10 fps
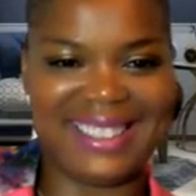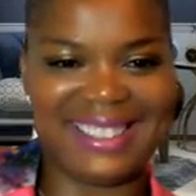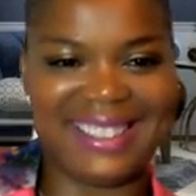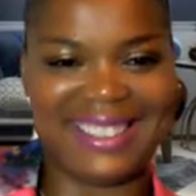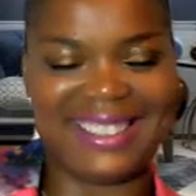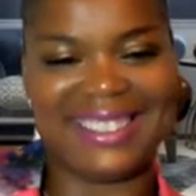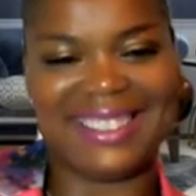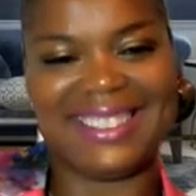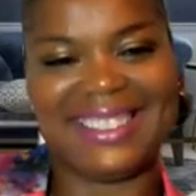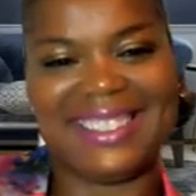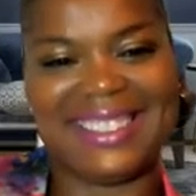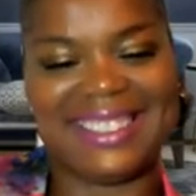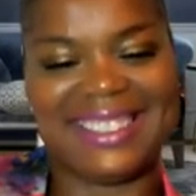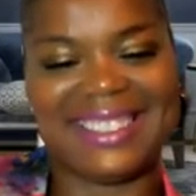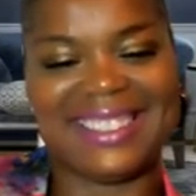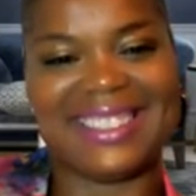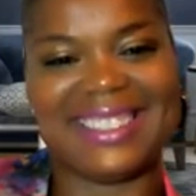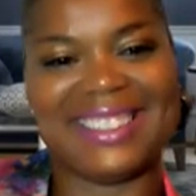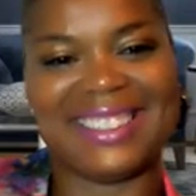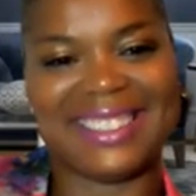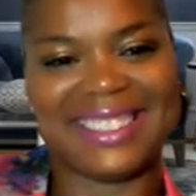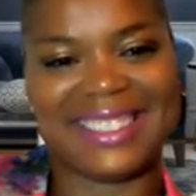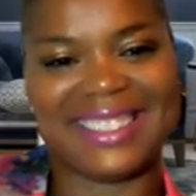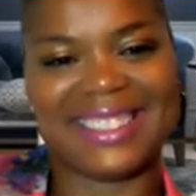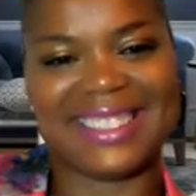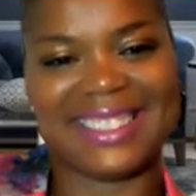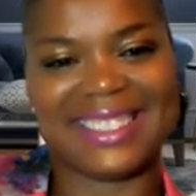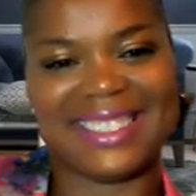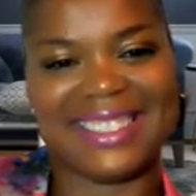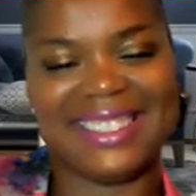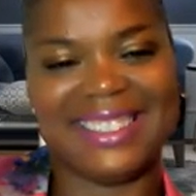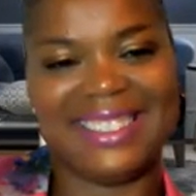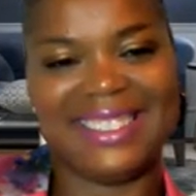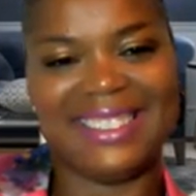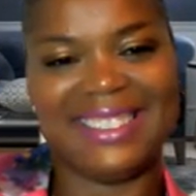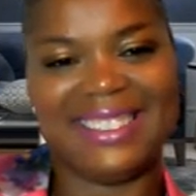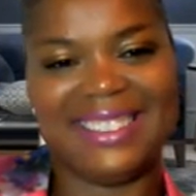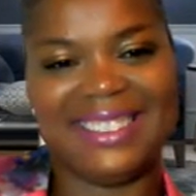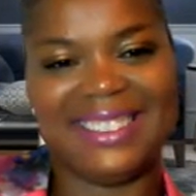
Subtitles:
(silent)